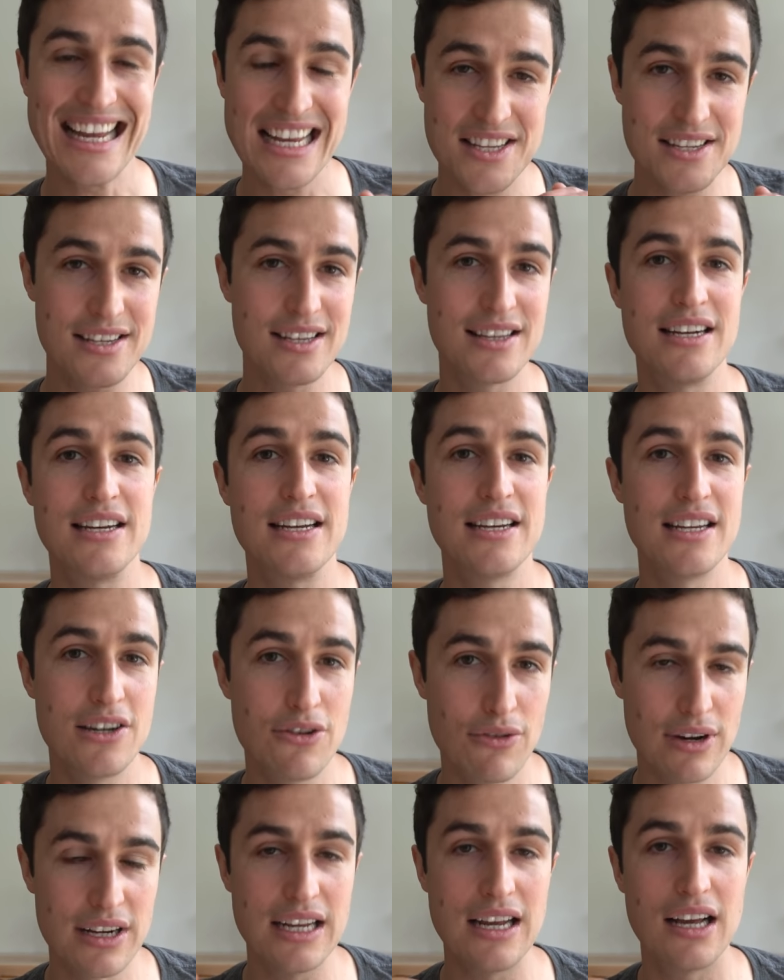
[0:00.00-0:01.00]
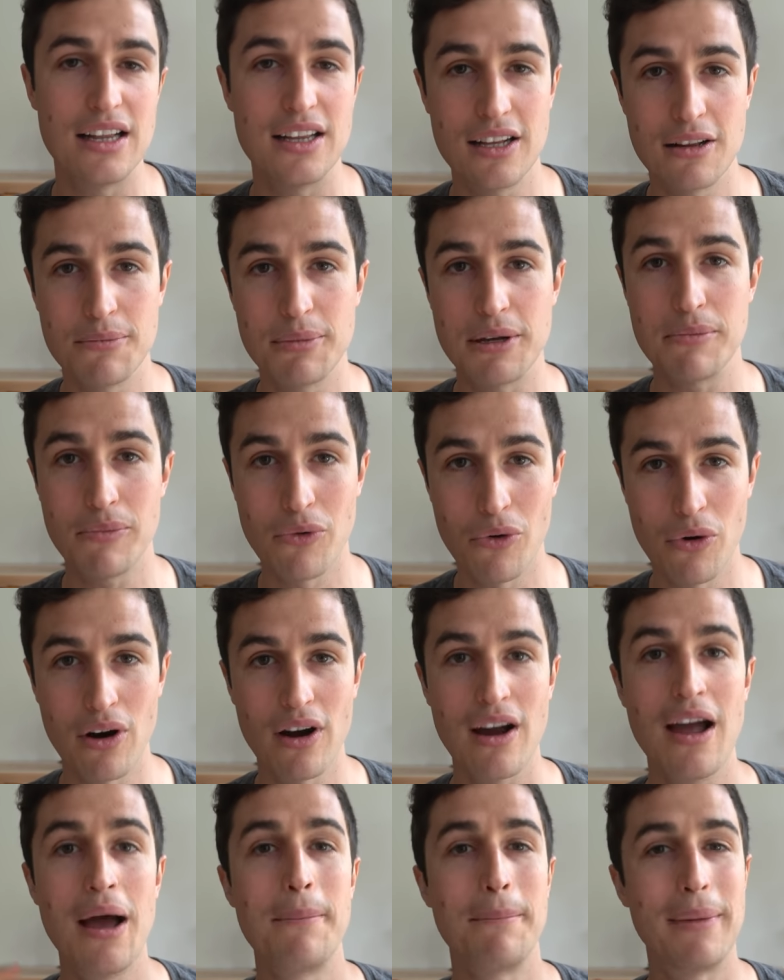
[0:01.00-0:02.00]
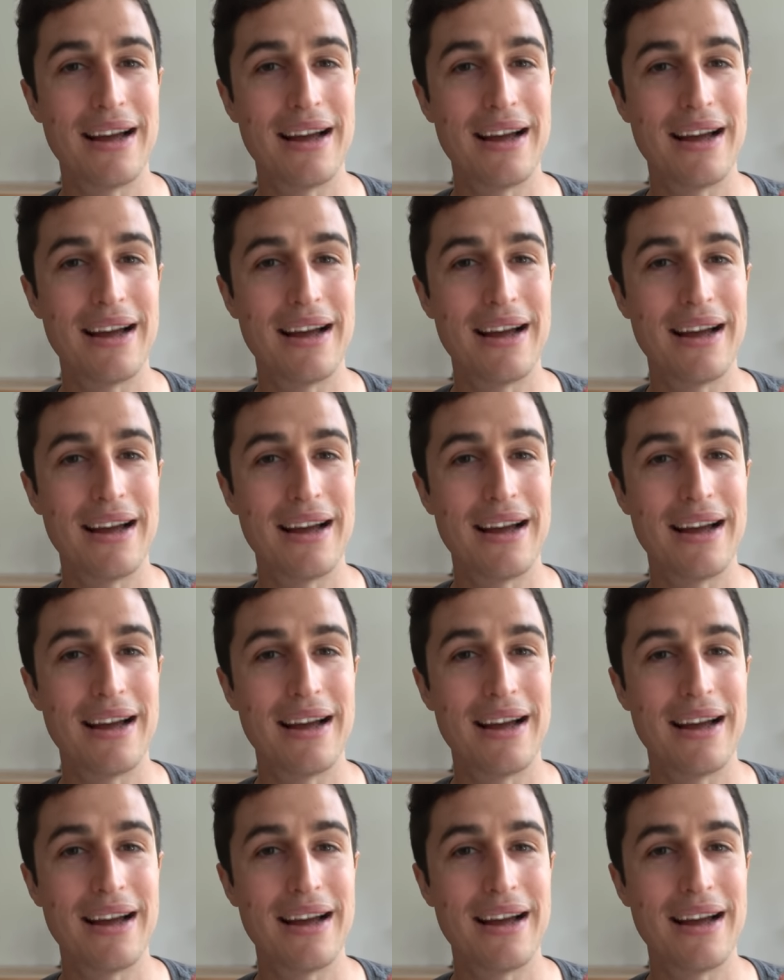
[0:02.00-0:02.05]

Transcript: into the nitty-gritty a little bit more,